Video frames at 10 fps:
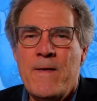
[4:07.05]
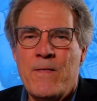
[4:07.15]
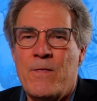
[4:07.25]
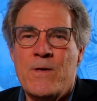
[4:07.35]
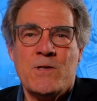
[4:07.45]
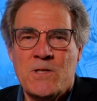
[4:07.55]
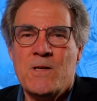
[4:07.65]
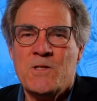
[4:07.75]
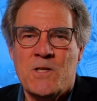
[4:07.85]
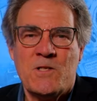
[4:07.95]
this
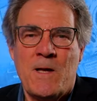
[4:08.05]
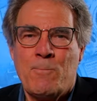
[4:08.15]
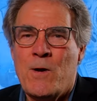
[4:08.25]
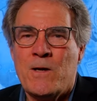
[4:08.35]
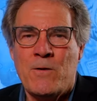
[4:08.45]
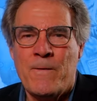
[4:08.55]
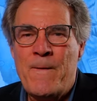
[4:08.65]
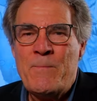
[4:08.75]
is the set breaker.